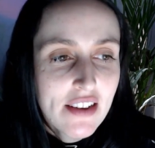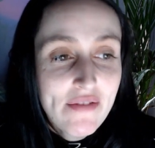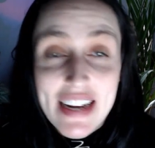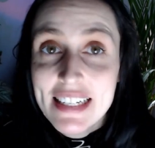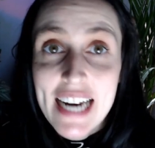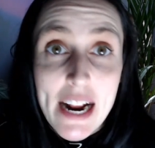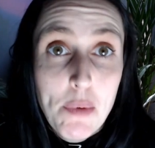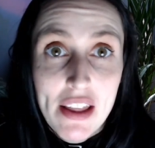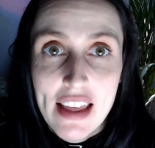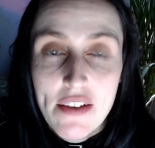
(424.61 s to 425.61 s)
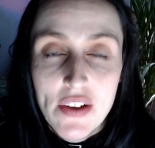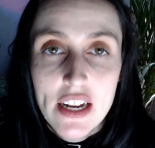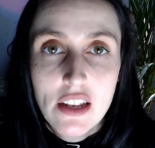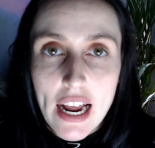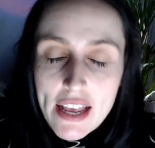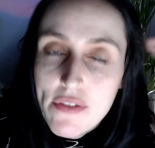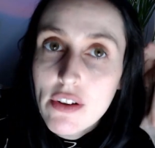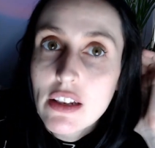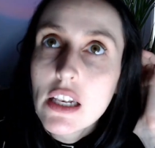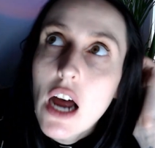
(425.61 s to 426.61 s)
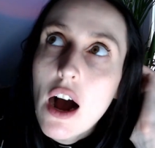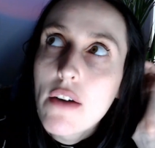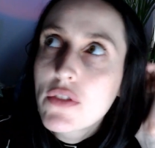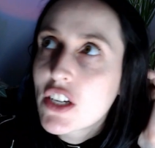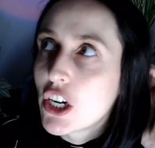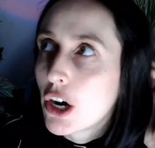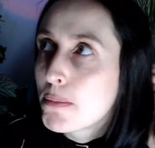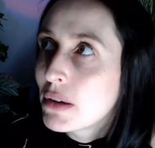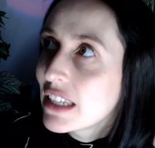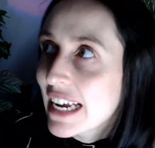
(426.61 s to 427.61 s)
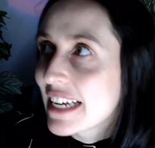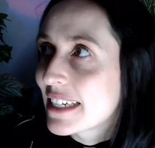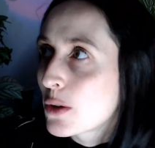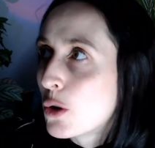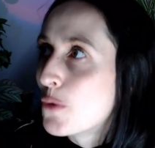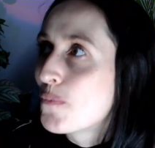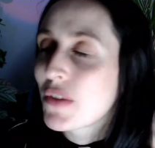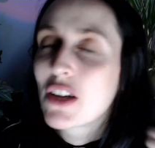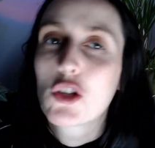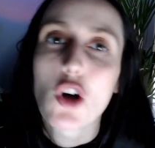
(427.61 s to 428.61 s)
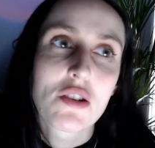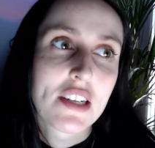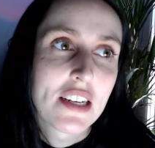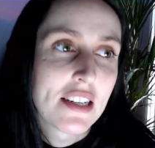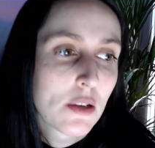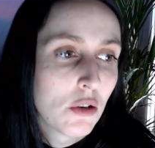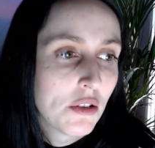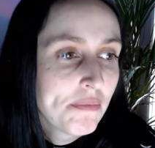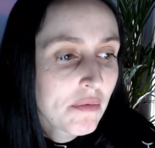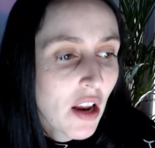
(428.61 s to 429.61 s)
fascinated with, even like if you loved, you know, police or doctors or